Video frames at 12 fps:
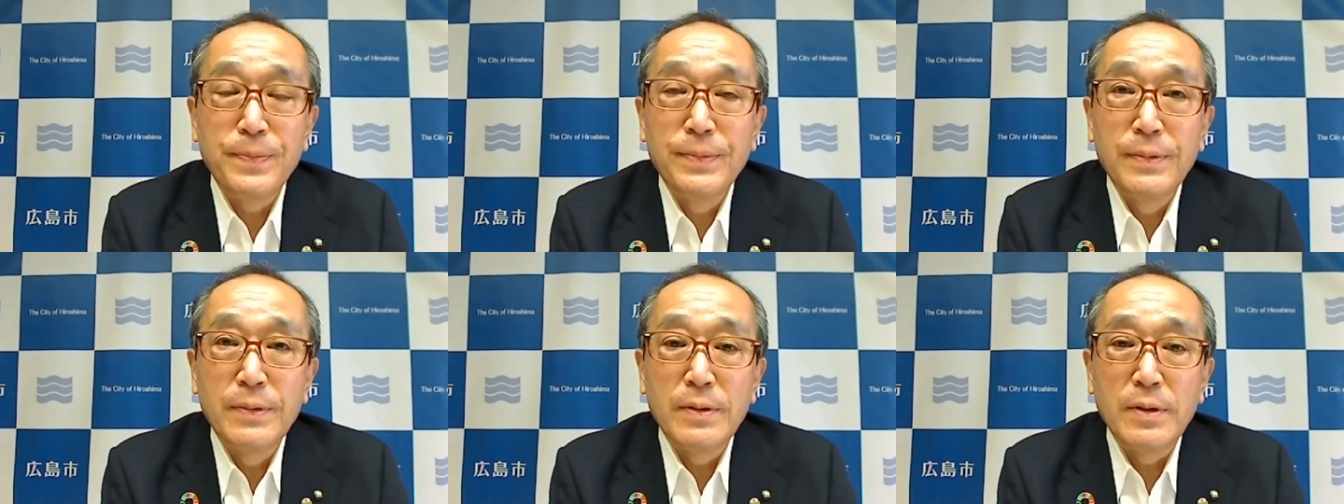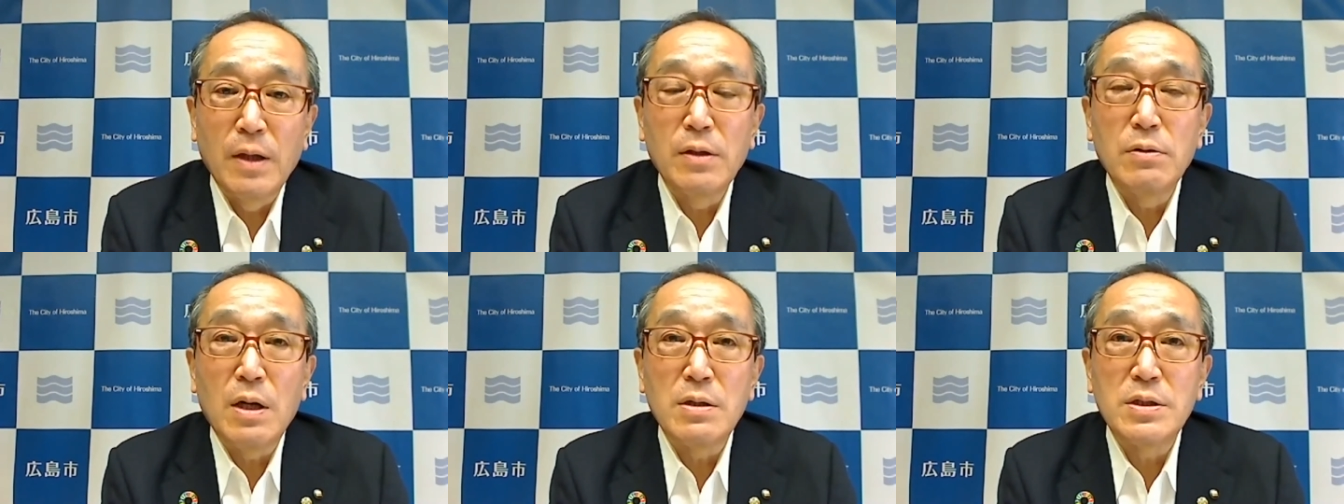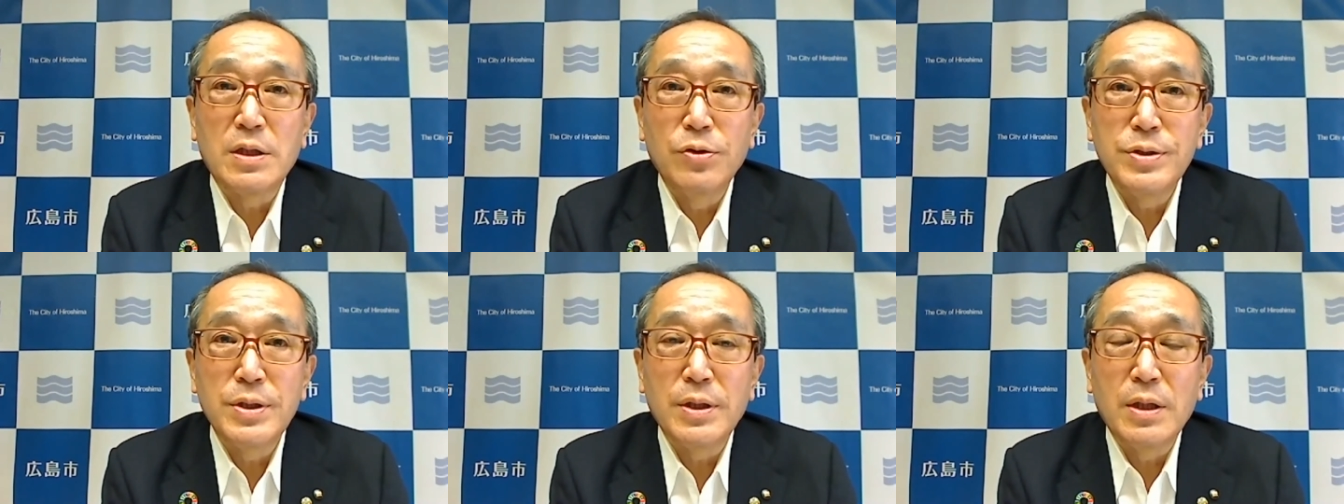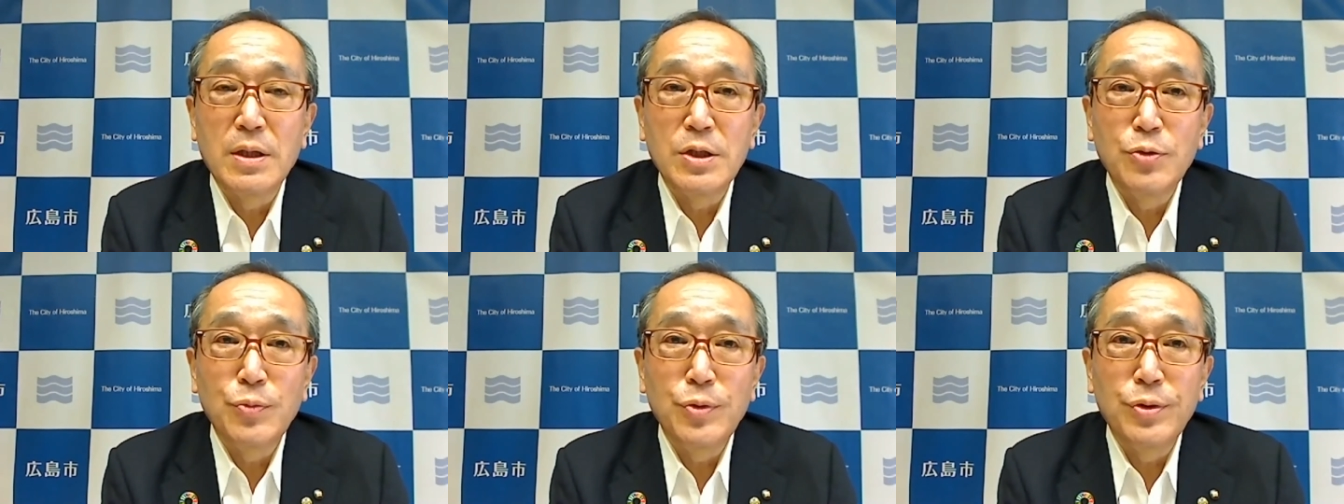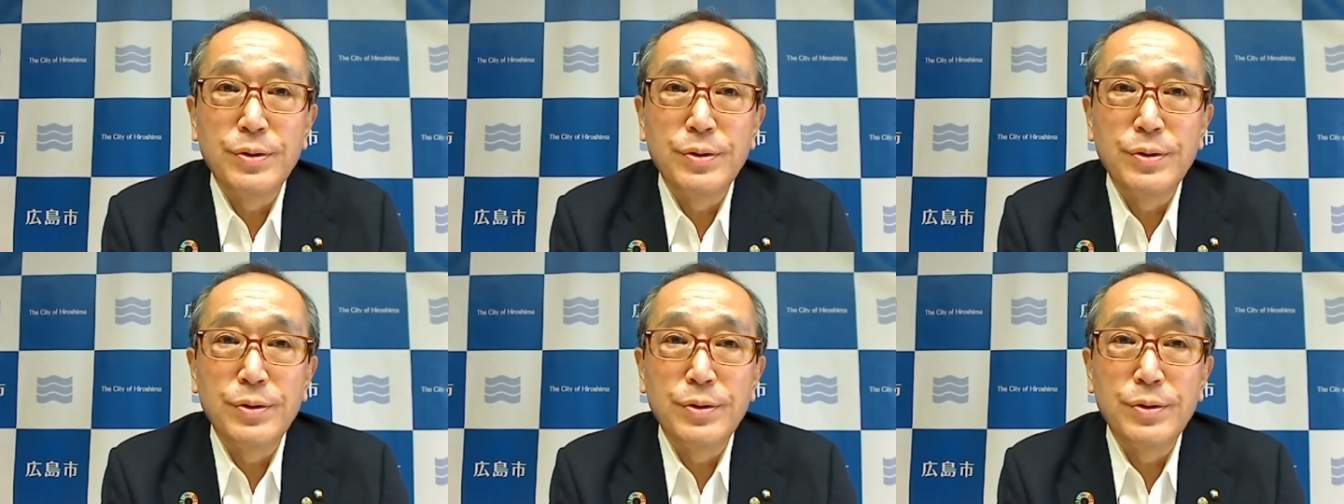of the world, must take ownership